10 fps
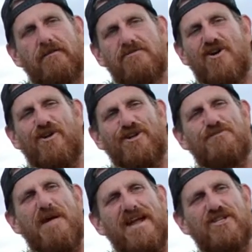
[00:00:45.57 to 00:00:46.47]
It's called
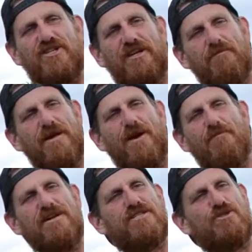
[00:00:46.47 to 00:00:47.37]
expansion. It meant our
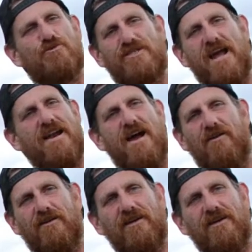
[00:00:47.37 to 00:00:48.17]
message was getting out.